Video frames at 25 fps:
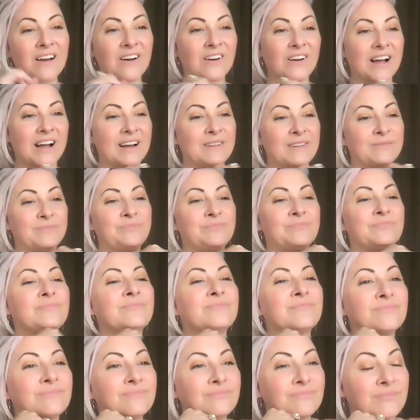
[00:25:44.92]
Okay,
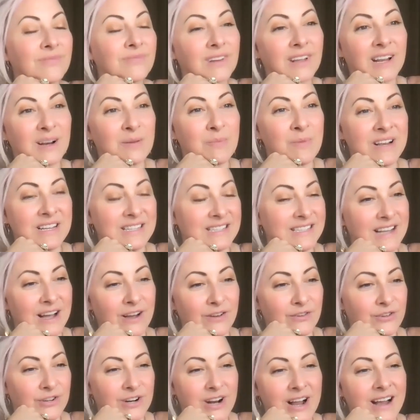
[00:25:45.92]
make my
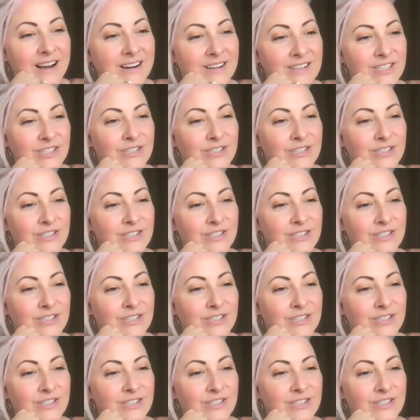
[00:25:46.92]
soundtrack